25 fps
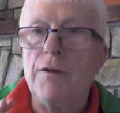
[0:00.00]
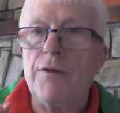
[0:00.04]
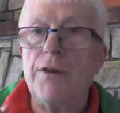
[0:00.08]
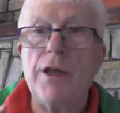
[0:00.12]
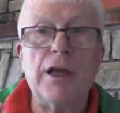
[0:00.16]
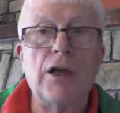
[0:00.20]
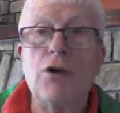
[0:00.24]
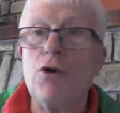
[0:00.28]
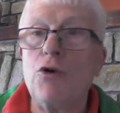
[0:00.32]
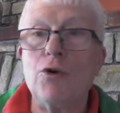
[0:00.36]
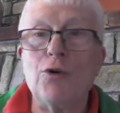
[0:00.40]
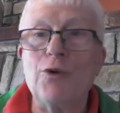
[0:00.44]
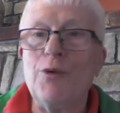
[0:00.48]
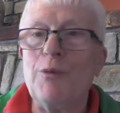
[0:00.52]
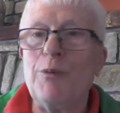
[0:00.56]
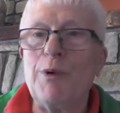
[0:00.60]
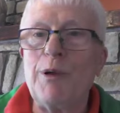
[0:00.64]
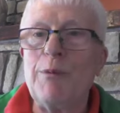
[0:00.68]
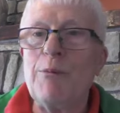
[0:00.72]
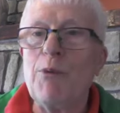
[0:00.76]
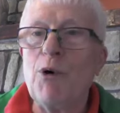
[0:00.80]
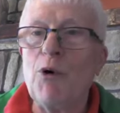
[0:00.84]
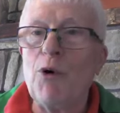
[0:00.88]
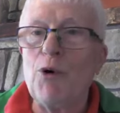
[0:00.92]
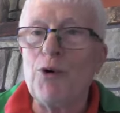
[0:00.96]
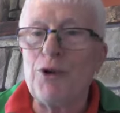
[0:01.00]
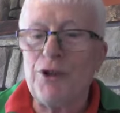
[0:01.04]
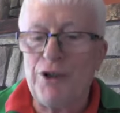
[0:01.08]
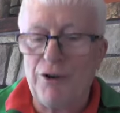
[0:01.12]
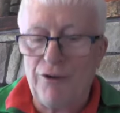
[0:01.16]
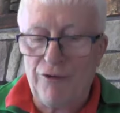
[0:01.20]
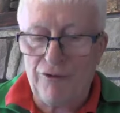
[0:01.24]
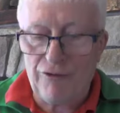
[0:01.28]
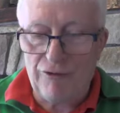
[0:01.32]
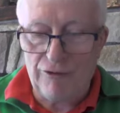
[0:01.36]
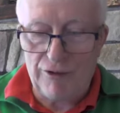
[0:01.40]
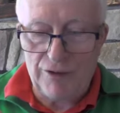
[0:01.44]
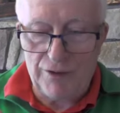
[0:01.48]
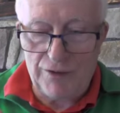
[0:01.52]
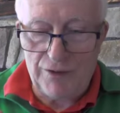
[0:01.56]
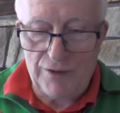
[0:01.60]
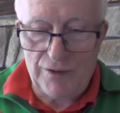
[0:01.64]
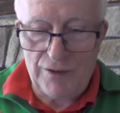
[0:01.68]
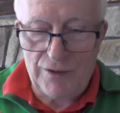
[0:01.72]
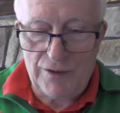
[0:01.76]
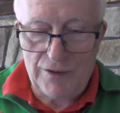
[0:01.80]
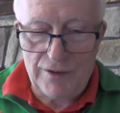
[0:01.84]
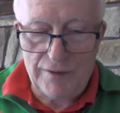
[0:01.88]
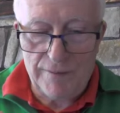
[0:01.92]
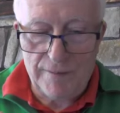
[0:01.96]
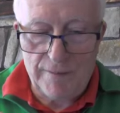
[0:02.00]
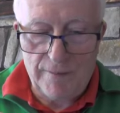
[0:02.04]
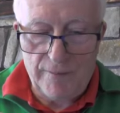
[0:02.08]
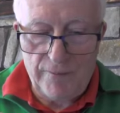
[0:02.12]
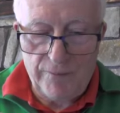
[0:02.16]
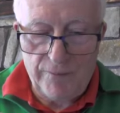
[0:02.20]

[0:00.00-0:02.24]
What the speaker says: They couldn't be more different.